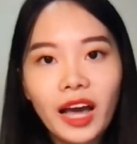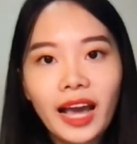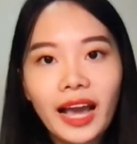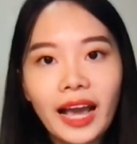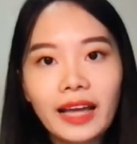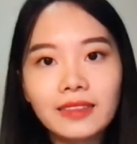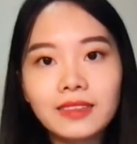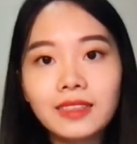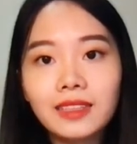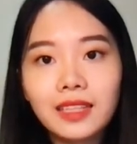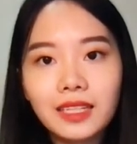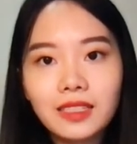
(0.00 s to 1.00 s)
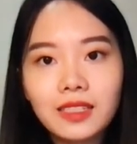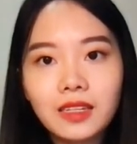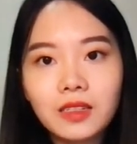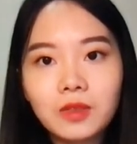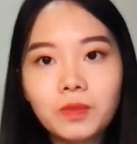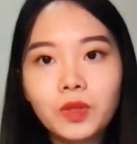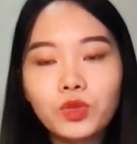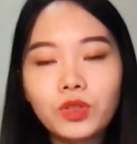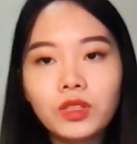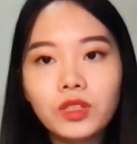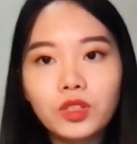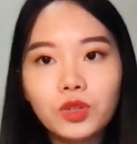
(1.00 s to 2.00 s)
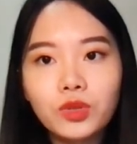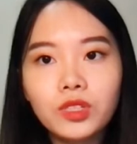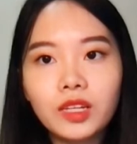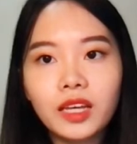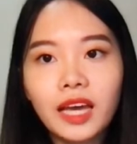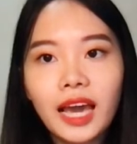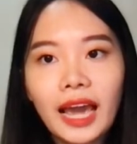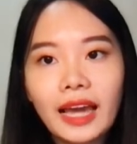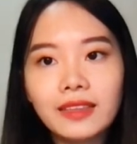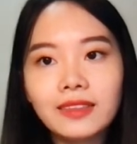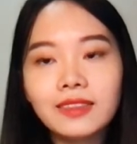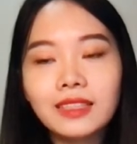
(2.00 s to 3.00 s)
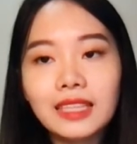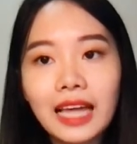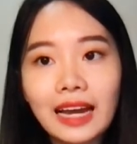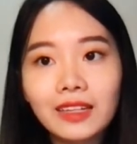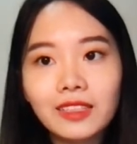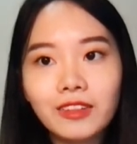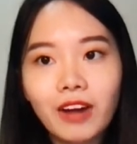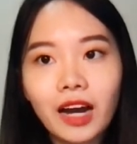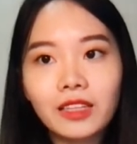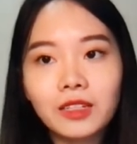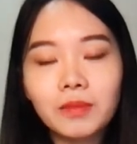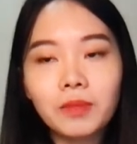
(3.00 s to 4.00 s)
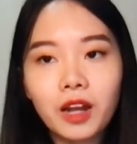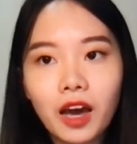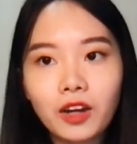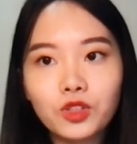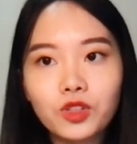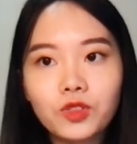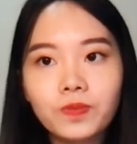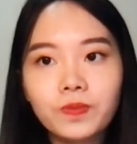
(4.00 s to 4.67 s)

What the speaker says: and the distance between the user and the negative item large.